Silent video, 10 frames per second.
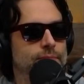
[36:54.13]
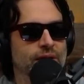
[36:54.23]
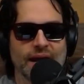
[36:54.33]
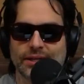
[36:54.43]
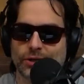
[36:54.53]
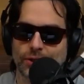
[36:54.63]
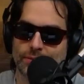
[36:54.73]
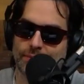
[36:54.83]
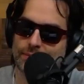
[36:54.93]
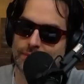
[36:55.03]
Yeah, dude.
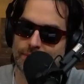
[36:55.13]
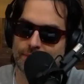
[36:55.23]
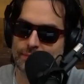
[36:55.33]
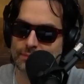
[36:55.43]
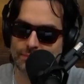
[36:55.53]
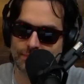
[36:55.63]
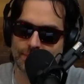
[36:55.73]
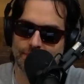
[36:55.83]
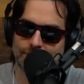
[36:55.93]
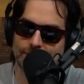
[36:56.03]

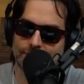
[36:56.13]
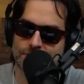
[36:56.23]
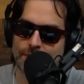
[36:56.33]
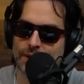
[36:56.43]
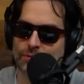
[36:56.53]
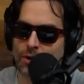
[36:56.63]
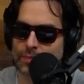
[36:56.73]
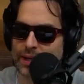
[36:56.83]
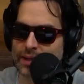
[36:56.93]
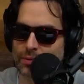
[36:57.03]
Somebody
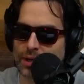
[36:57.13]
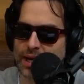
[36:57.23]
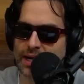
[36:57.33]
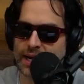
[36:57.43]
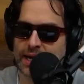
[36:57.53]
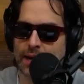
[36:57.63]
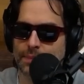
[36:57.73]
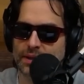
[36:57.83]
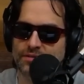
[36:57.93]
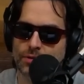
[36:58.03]
wrote me and they were like, I can't
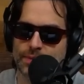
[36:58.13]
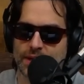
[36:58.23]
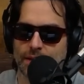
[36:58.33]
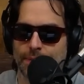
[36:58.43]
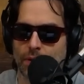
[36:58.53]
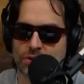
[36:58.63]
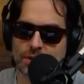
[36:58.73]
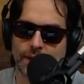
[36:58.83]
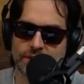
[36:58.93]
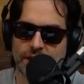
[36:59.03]
believe you did a post
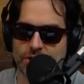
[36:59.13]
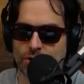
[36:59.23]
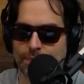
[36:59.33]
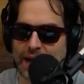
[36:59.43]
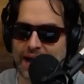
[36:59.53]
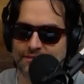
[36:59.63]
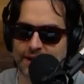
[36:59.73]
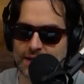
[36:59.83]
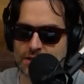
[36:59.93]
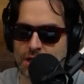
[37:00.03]
about digital
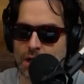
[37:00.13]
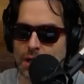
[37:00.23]
blackface.